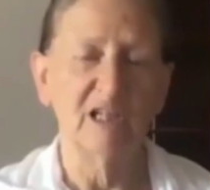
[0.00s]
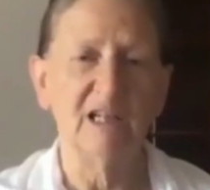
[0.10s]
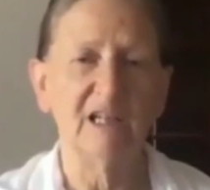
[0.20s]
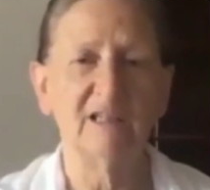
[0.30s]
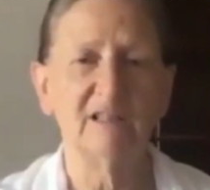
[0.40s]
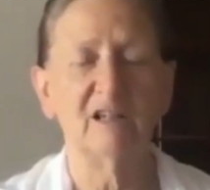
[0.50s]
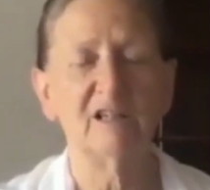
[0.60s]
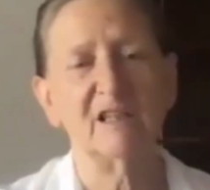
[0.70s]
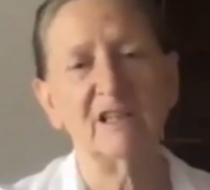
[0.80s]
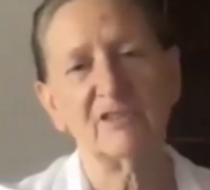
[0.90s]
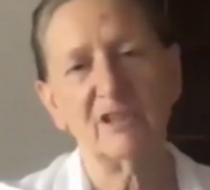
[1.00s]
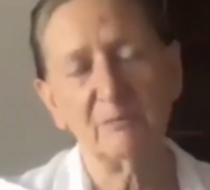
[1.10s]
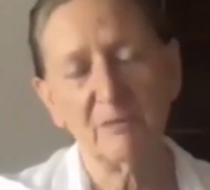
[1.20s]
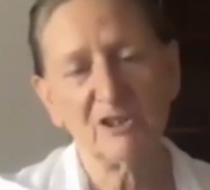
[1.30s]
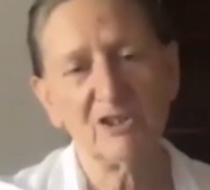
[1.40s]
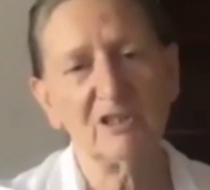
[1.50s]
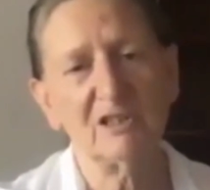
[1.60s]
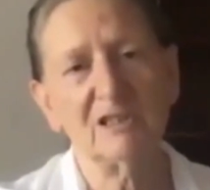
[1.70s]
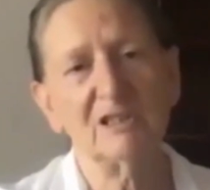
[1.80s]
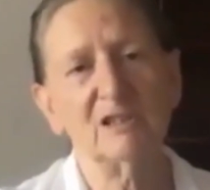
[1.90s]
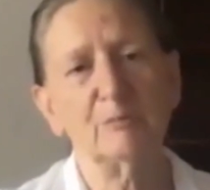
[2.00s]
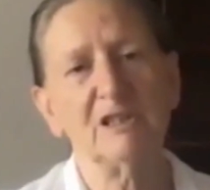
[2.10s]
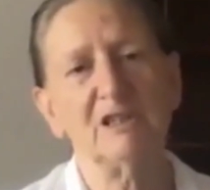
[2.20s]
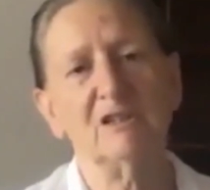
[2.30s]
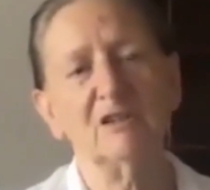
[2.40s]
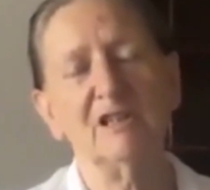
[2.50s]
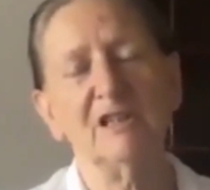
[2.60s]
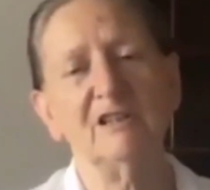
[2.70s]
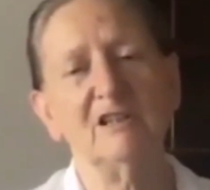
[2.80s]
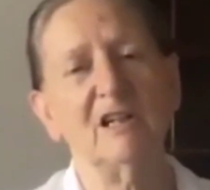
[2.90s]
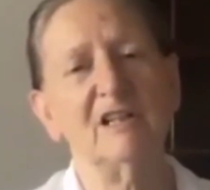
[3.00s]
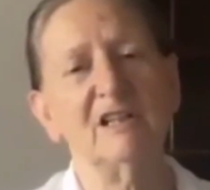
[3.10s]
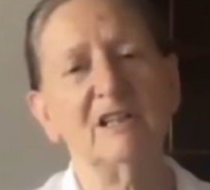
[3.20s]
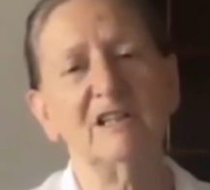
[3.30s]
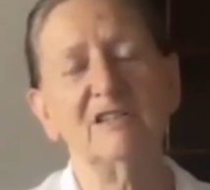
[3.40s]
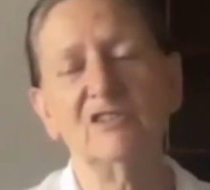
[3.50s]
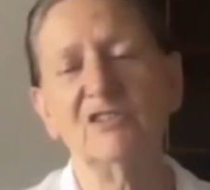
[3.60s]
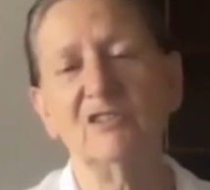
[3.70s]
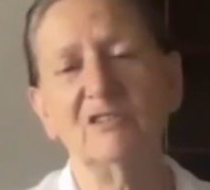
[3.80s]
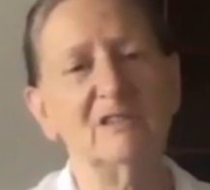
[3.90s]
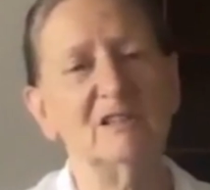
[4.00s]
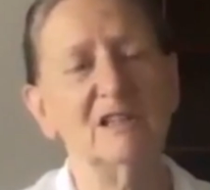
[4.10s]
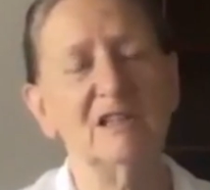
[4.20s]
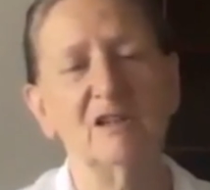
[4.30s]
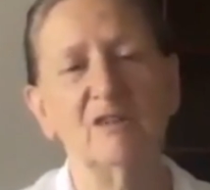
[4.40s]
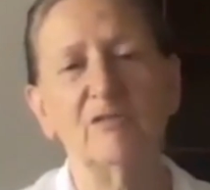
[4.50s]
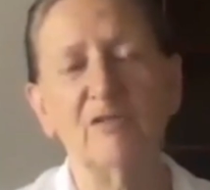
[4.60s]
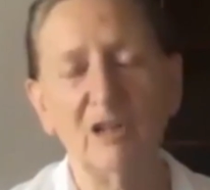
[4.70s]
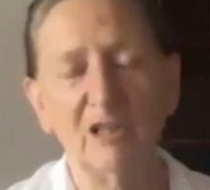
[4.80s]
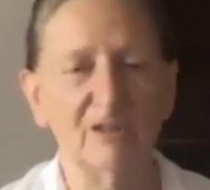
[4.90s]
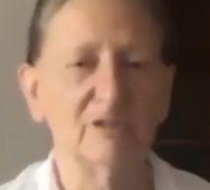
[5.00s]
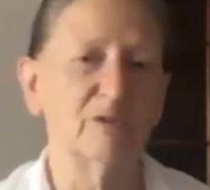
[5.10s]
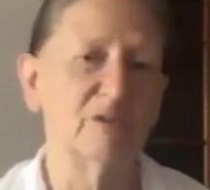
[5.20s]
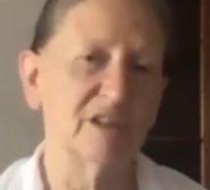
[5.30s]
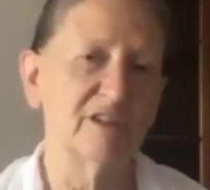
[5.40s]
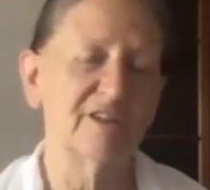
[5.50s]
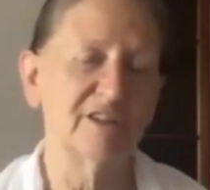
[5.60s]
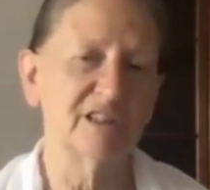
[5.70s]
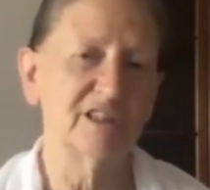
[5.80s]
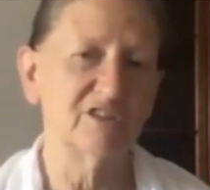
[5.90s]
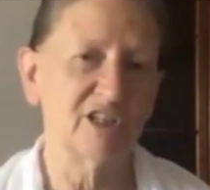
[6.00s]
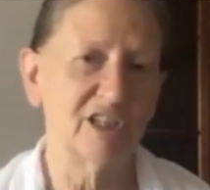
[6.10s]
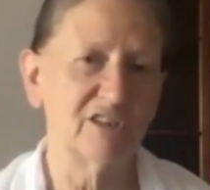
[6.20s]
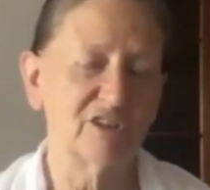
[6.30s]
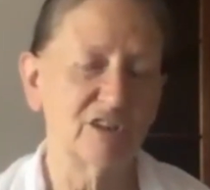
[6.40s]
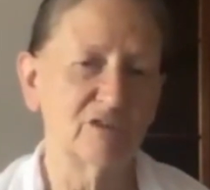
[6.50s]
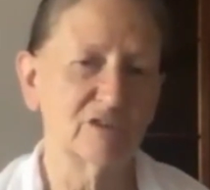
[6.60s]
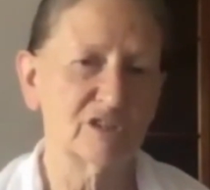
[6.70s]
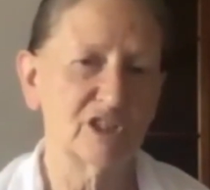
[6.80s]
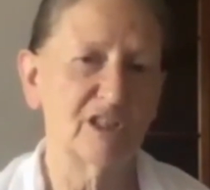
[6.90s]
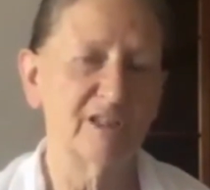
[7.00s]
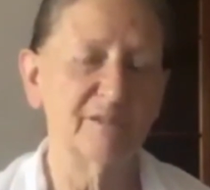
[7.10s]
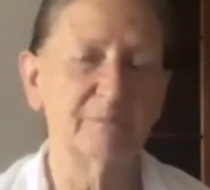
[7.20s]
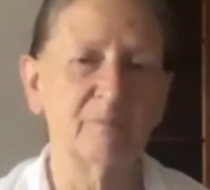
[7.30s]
And as I mentioned a little bit earlier, it doesn't follow that it takes a long time.